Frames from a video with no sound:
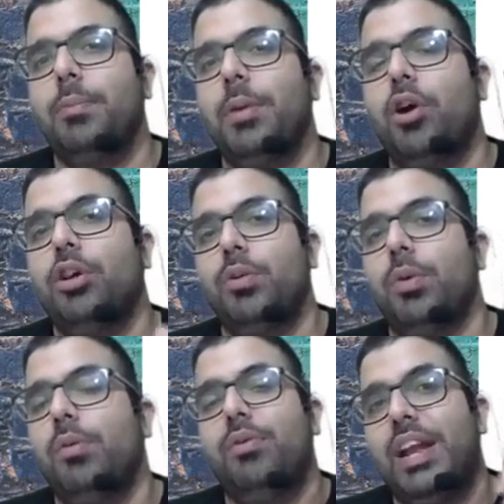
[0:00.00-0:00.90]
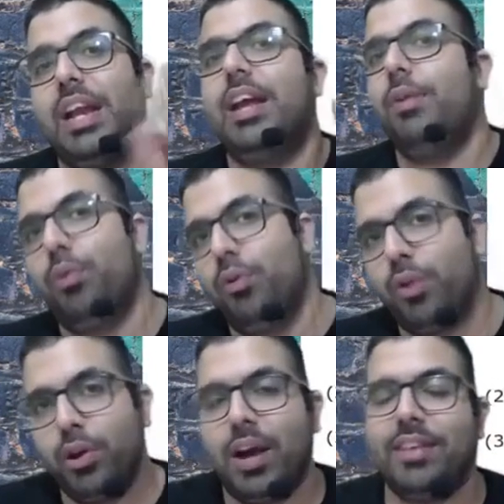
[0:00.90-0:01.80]
because it will be very helpful for you
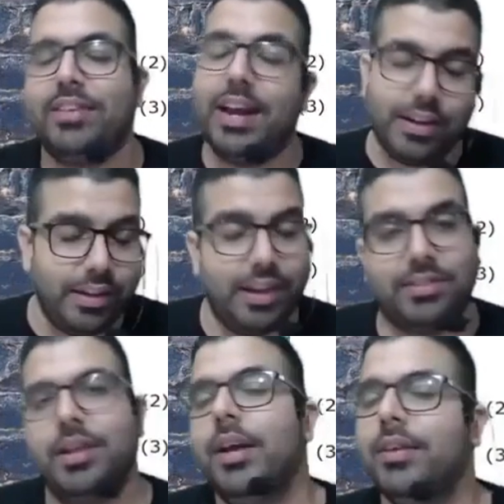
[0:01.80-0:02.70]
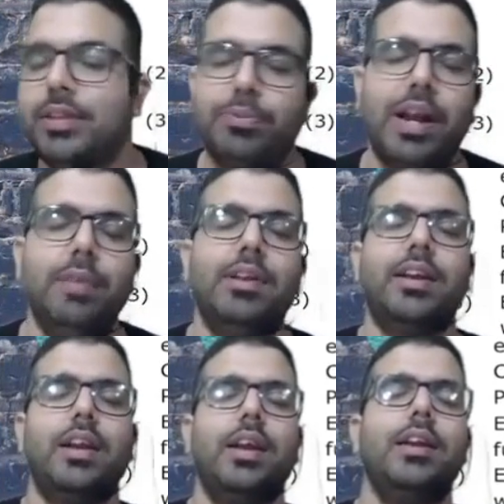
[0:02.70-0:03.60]
guys and yes subscribe the
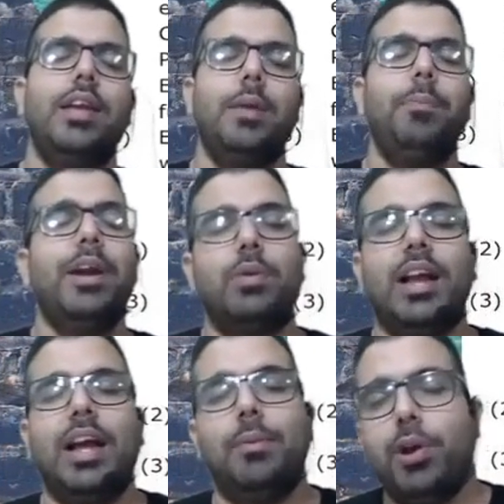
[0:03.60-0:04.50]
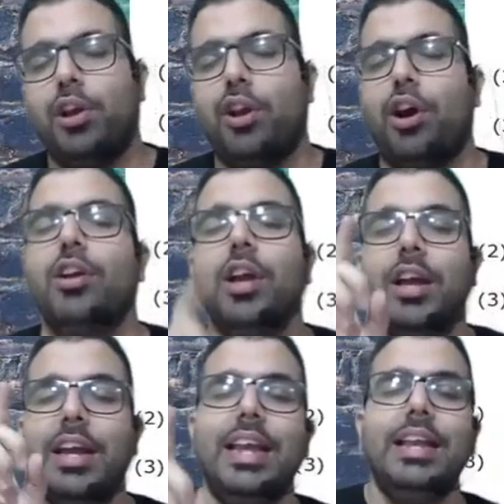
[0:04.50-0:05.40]
channel and keep it will help you a lot
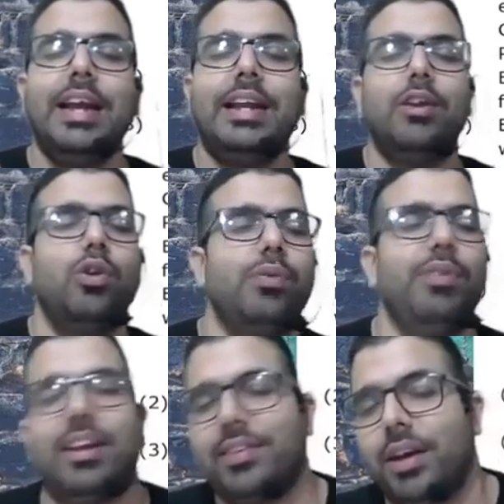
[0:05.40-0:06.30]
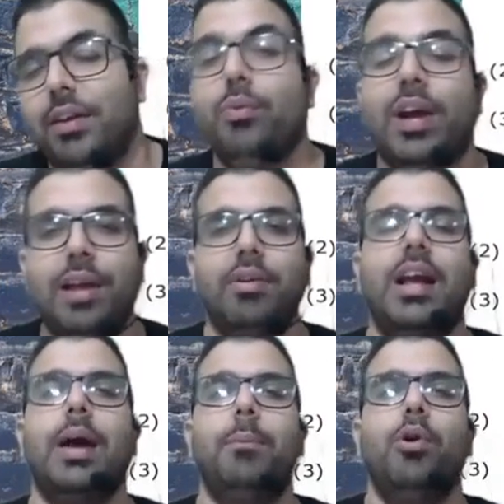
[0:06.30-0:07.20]
in getting notification whenever i
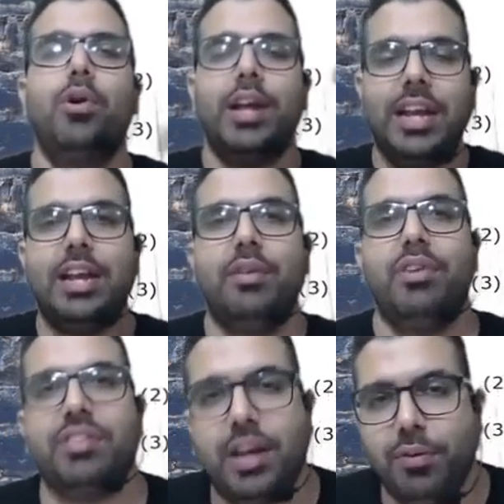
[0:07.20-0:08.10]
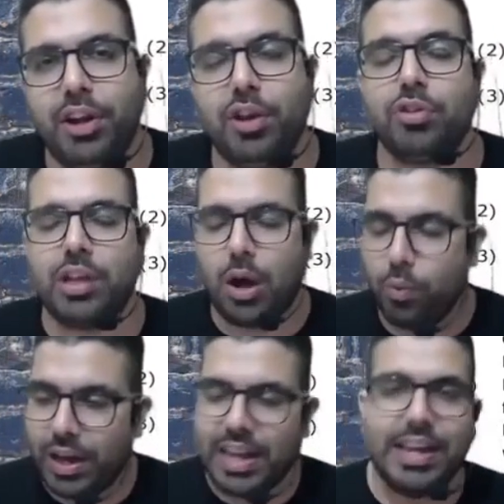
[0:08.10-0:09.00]
upload any revisionary videos now
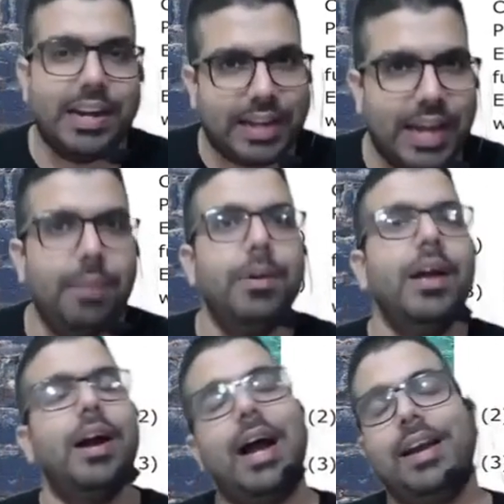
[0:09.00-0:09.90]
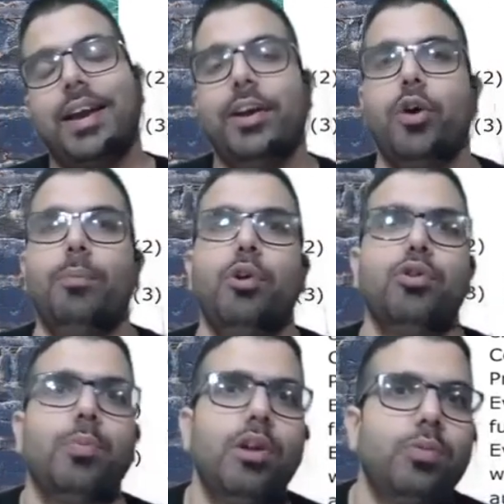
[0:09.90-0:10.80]
when i get time i'll try to upload
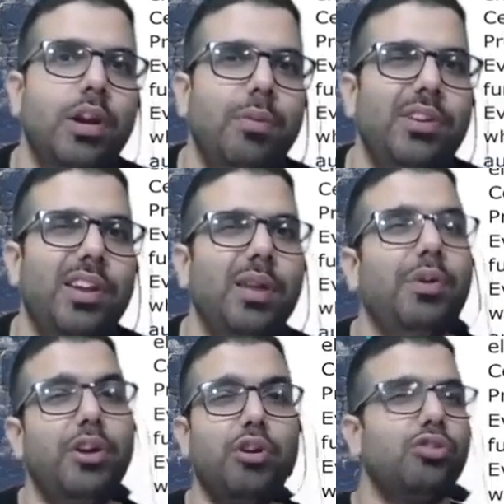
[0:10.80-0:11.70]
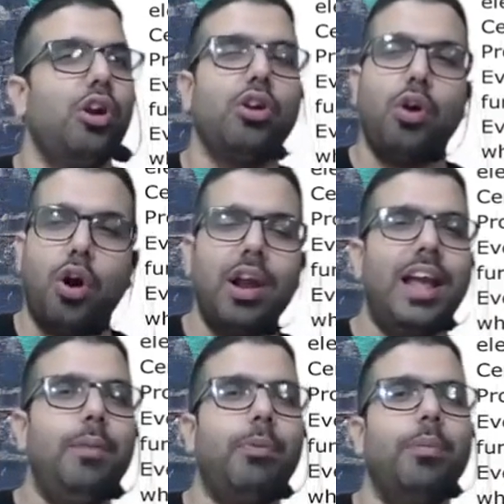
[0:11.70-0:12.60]
small small revisionary videos not all i'll
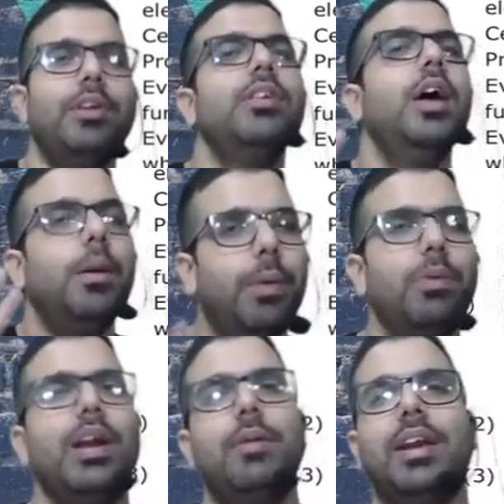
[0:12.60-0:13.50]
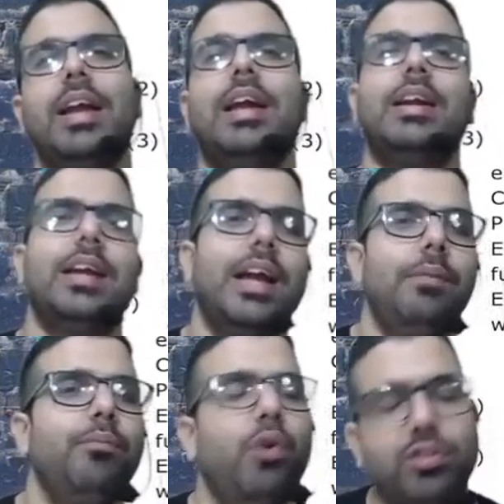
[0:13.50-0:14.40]
promise but whenever i get time
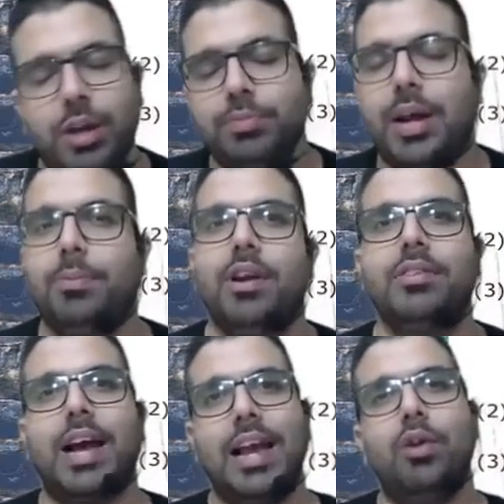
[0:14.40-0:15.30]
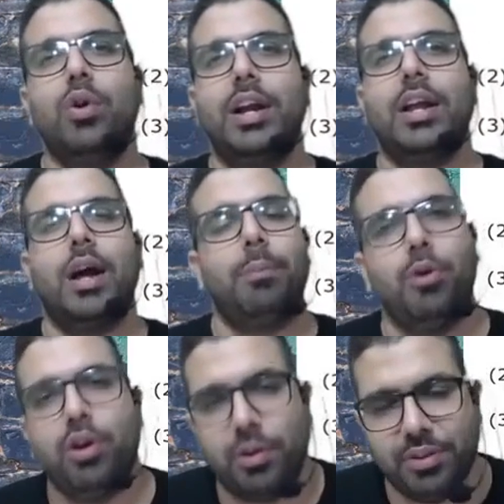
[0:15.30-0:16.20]
for some chapters i'll go ahead and upload
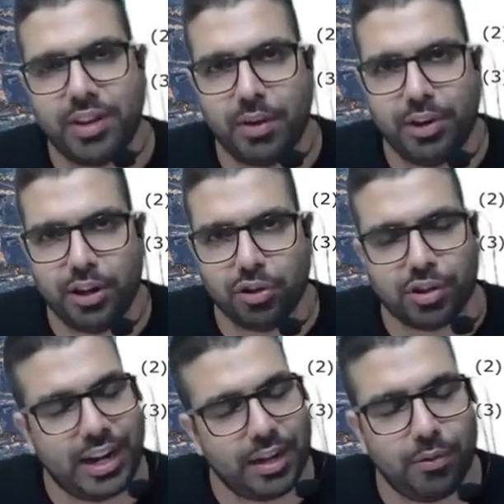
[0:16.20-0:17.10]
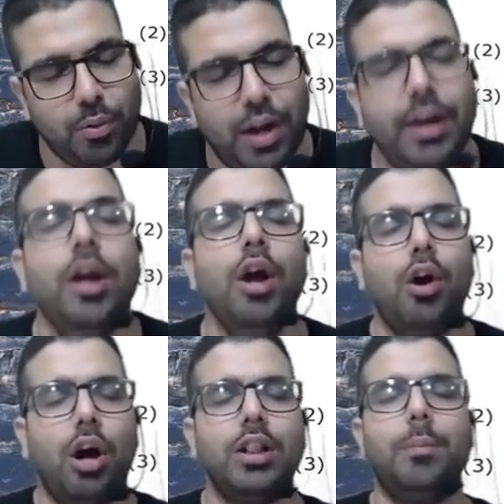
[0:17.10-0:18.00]
revisionary videos right everyone all
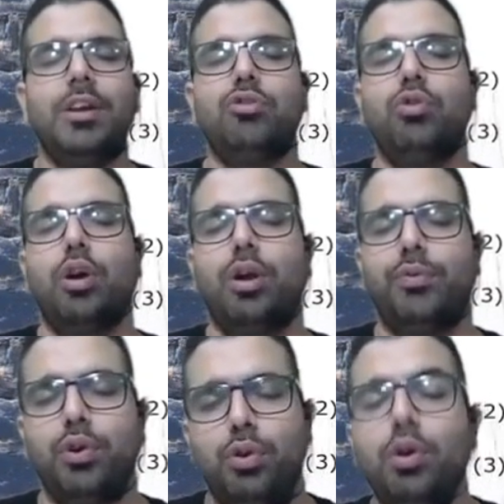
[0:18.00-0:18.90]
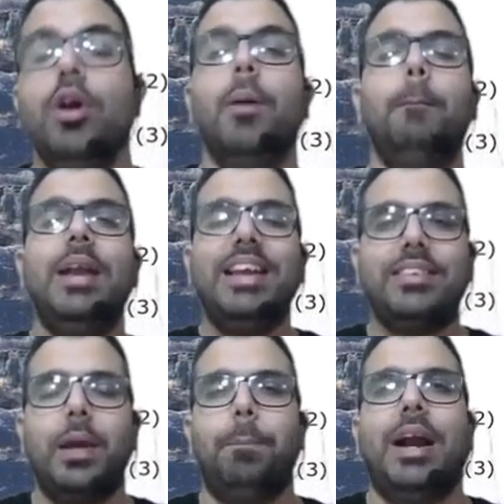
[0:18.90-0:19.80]
the best to all of you please
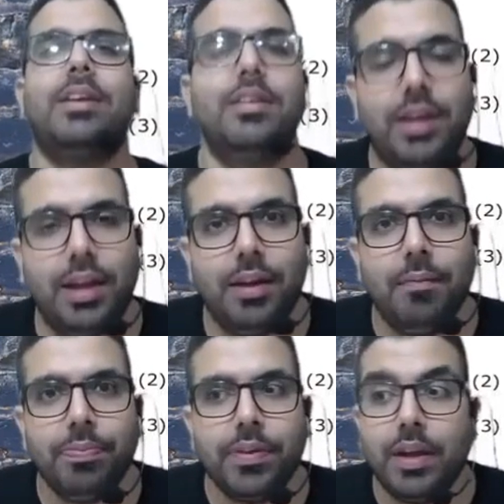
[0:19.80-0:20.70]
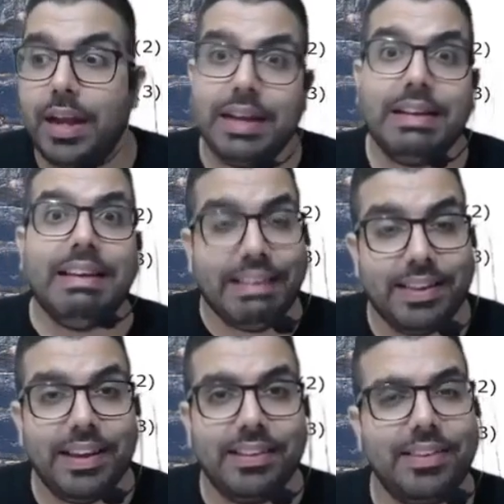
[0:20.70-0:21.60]
keep practicing and anything
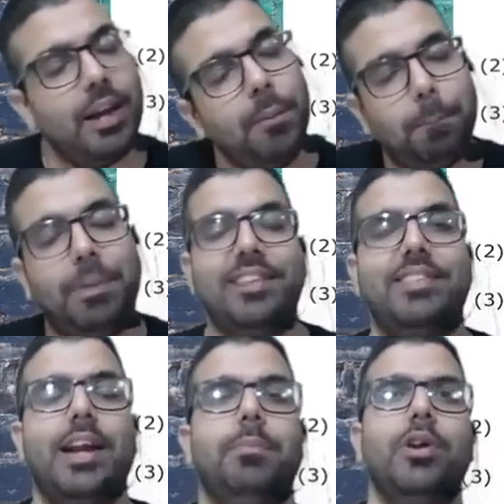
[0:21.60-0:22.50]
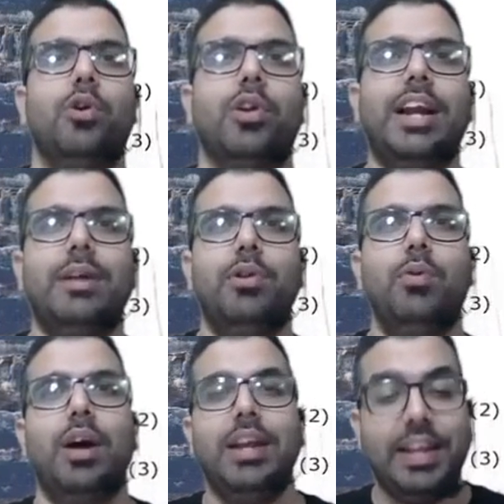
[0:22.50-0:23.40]
is there please let me know right
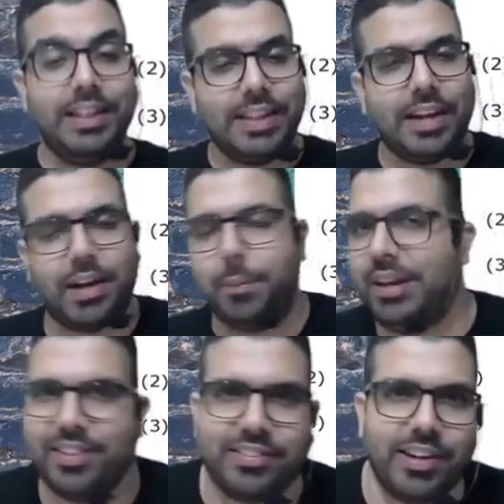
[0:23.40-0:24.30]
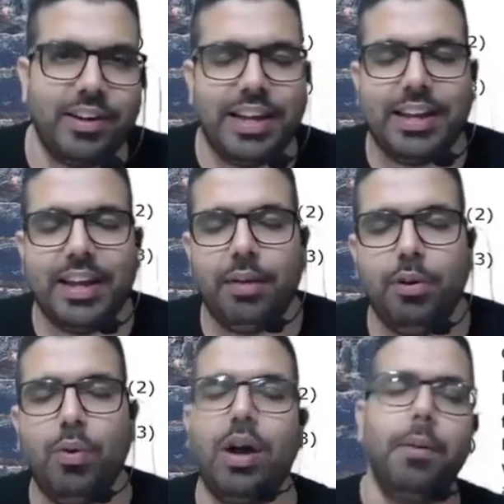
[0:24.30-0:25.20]
everyone in the comment section take care
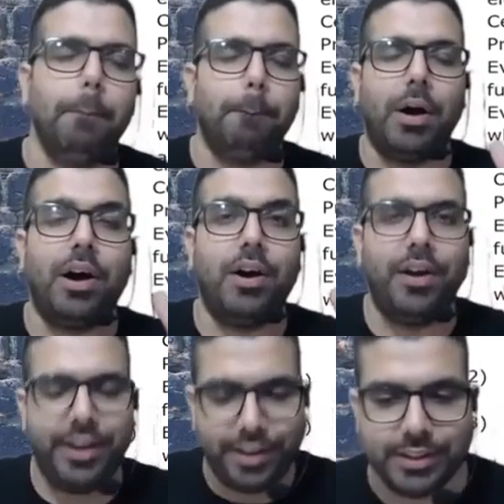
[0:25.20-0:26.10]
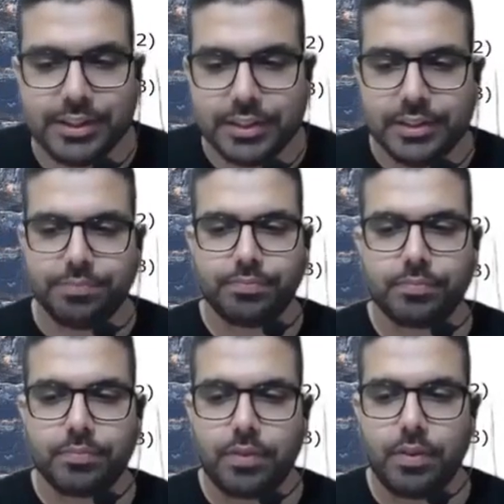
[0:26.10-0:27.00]
everyone bye
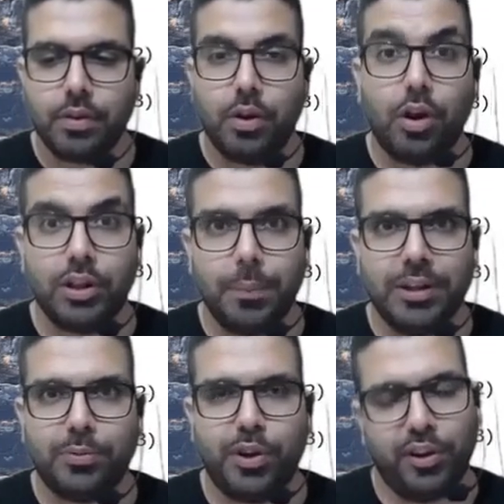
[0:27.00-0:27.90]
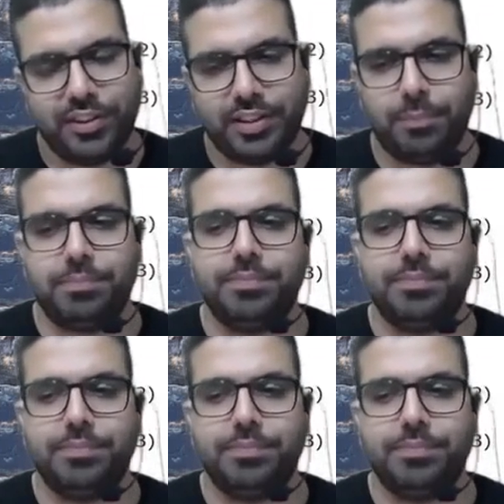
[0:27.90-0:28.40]
all the best for your exam.